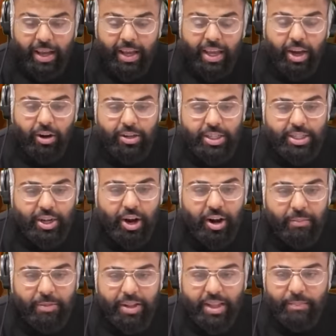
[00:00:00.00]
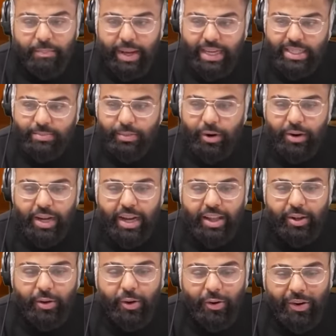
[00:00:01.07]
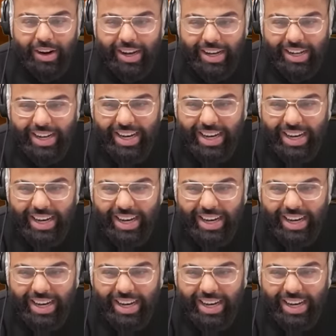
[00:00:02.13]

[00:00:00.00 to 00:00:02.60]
Yo, just come to the base, bro. He had the coordinates.